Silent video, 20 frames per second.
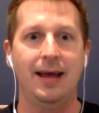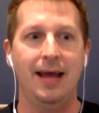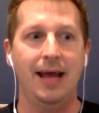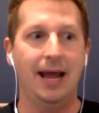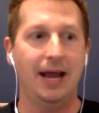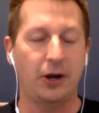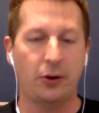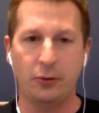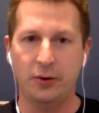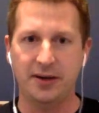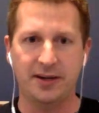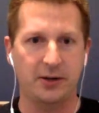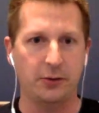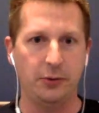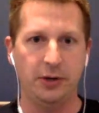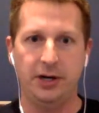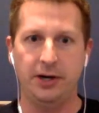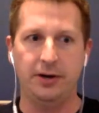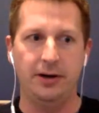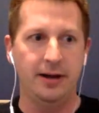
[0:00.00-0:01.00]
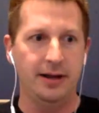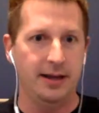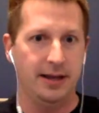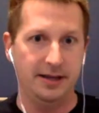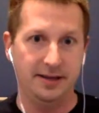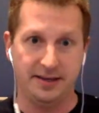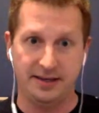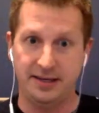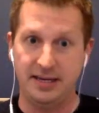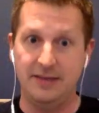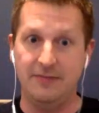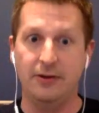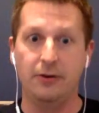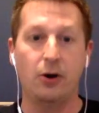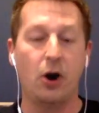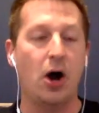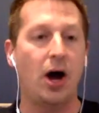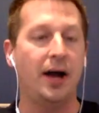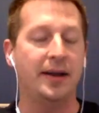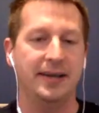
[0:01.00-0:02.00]
And Chris Grier and Stephen
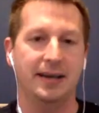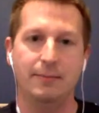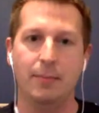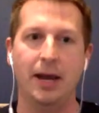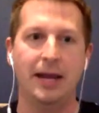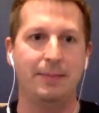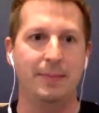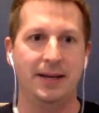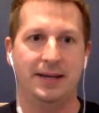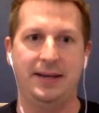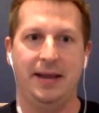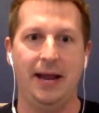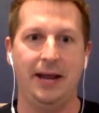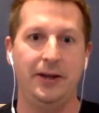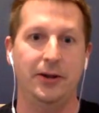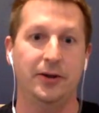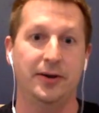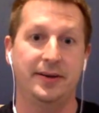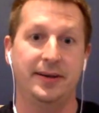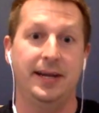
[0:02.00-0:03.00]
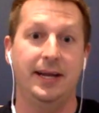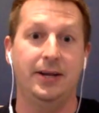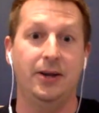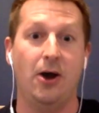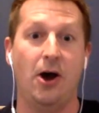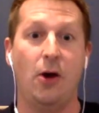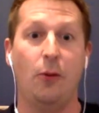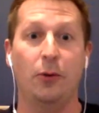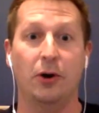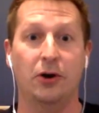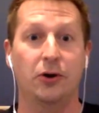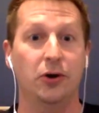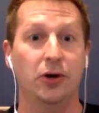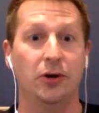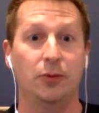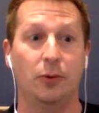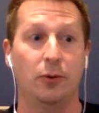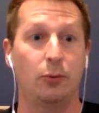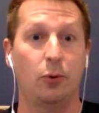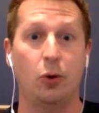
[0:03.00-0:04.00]
Ross and Mike McDaniel are saying, "No, we're
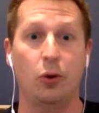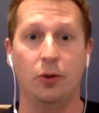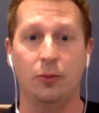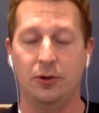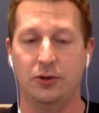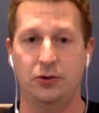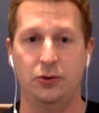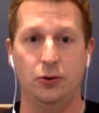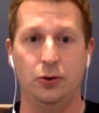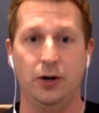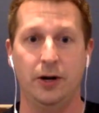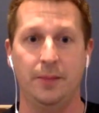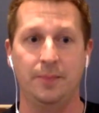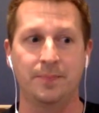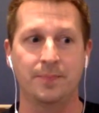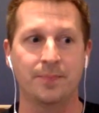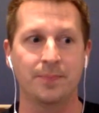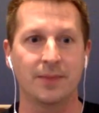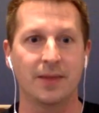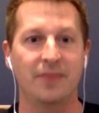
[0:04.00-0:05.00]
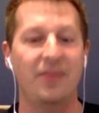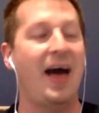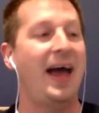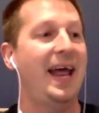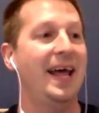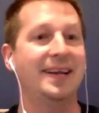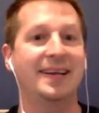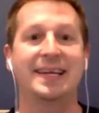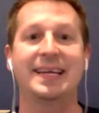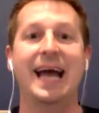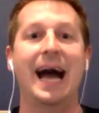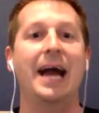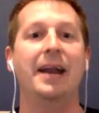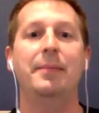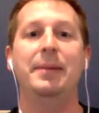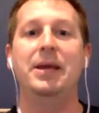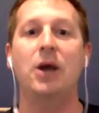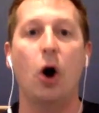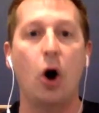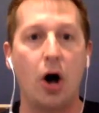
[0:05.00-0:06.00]
good. We're rolling with Tua." That has got to
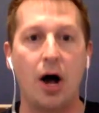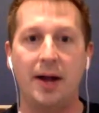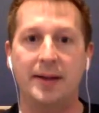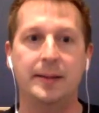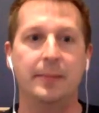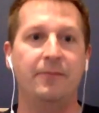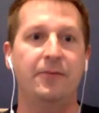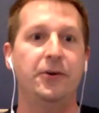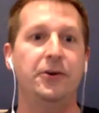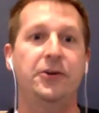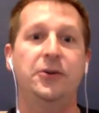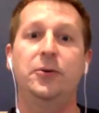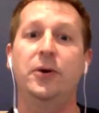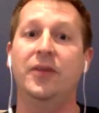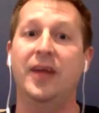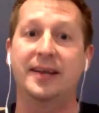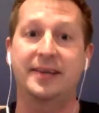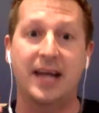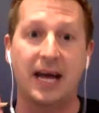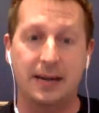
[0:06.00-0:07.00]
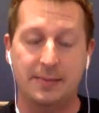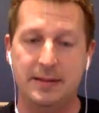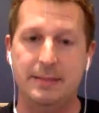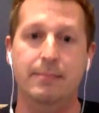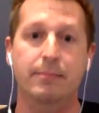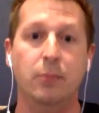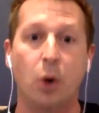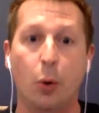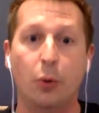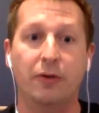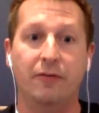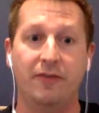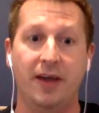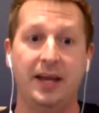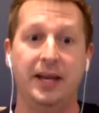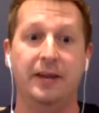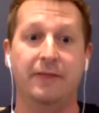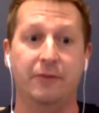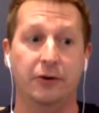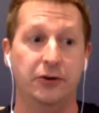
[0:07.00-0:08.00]
be awesome for Tua. That's got to be
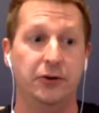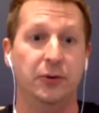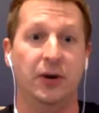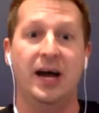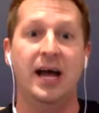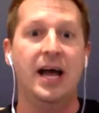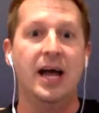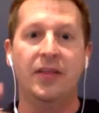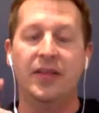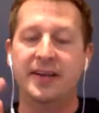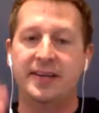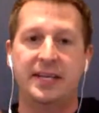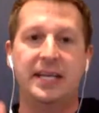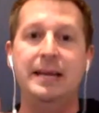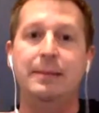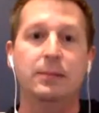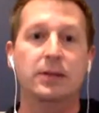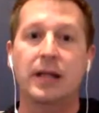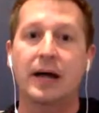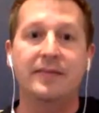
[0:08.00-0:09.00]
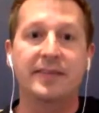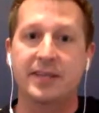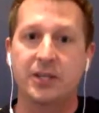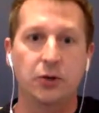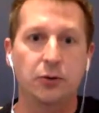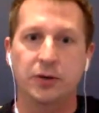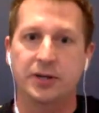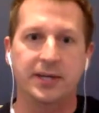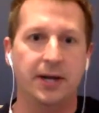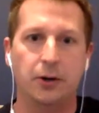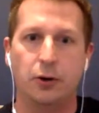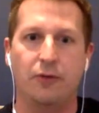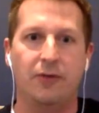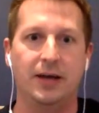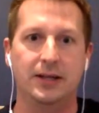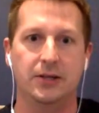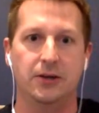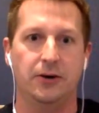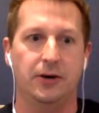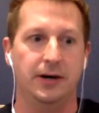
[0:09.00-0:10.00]
motivating for Tua. This team loves Tua
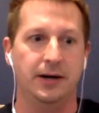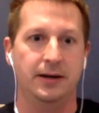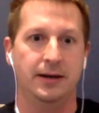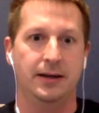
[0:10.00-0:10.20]
Tagovailoa.